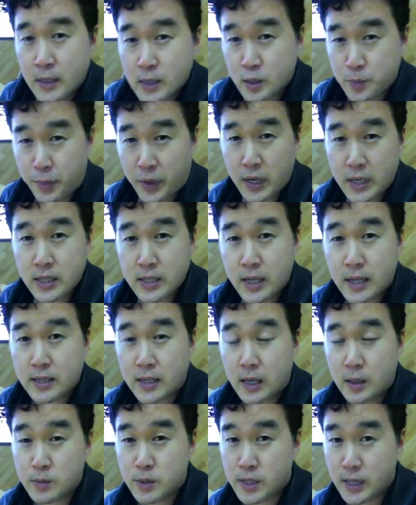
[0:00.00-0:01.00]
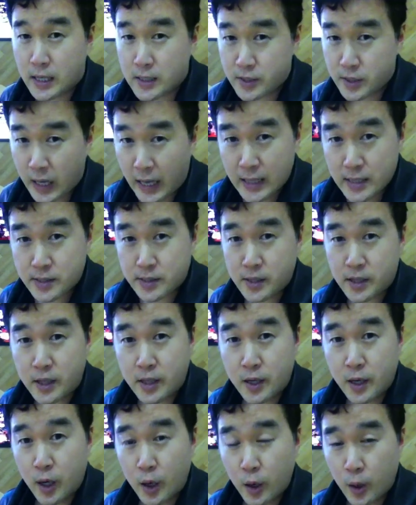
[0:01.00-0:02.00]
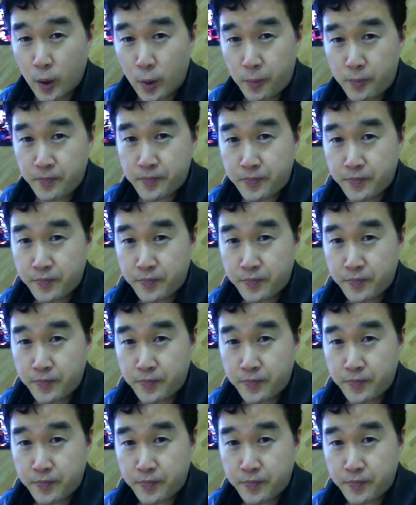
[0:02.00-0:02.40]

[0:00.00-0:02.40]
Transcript: Sparka.com/SEO,